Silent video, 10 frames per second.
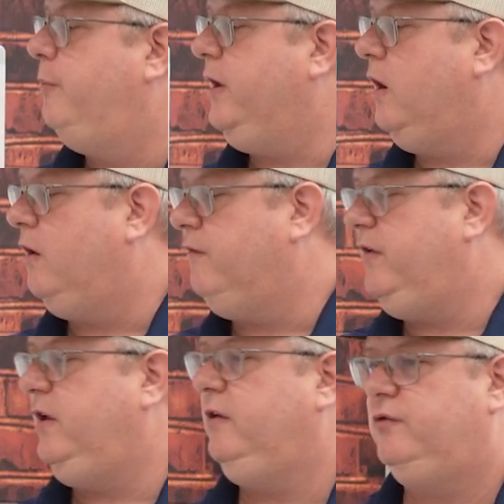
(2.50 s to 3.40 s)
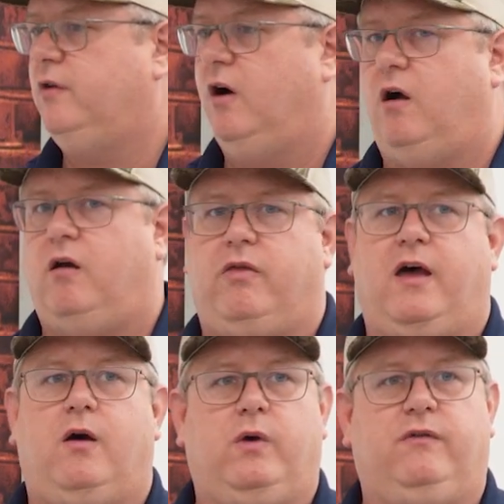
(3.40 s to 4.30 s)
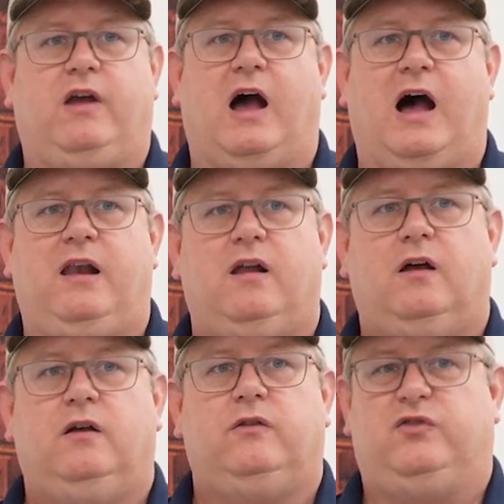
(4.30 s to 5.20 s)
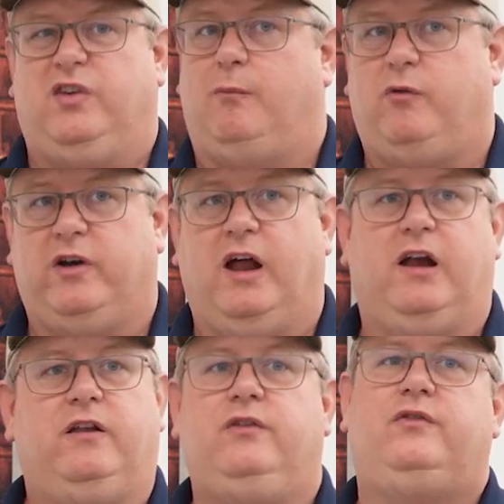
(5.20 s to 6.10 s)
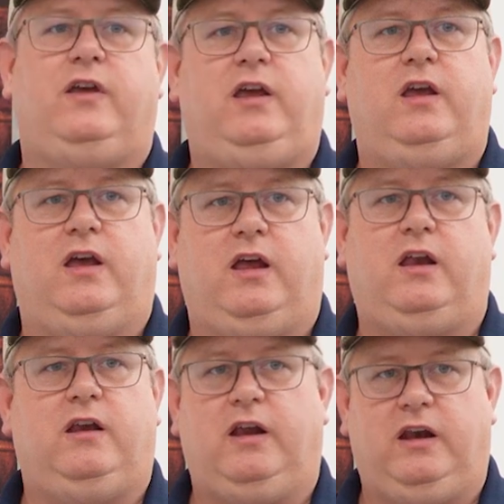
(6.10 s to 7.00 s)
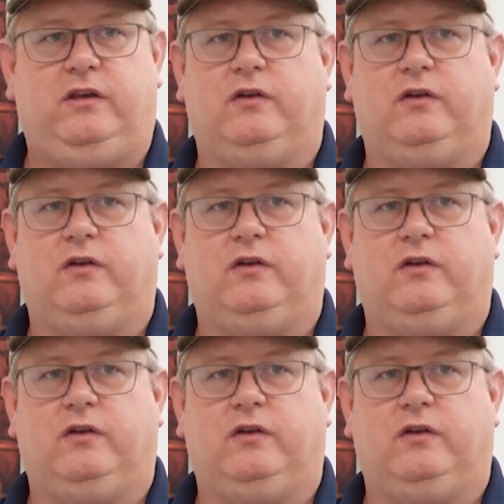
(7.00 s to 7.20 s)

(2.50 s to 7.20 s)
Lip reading: PRVs are that we've got some redundancy in any